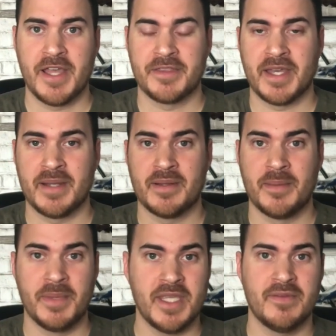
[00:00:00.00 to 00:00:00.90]

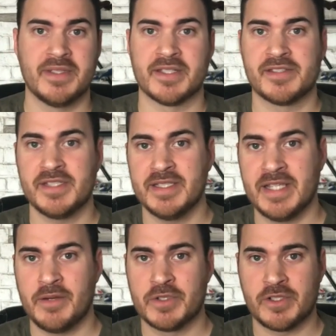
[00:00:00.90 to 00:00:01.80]
that may even exceed
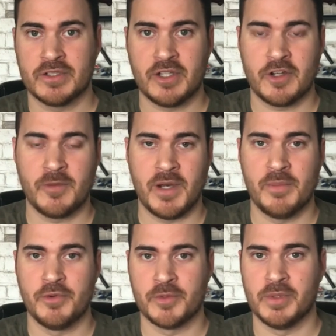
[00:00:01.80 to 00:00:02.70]
that, which I'll talk about
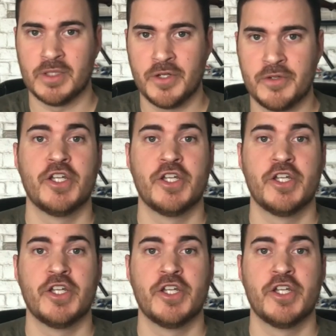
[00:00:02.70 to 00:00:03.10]
more below.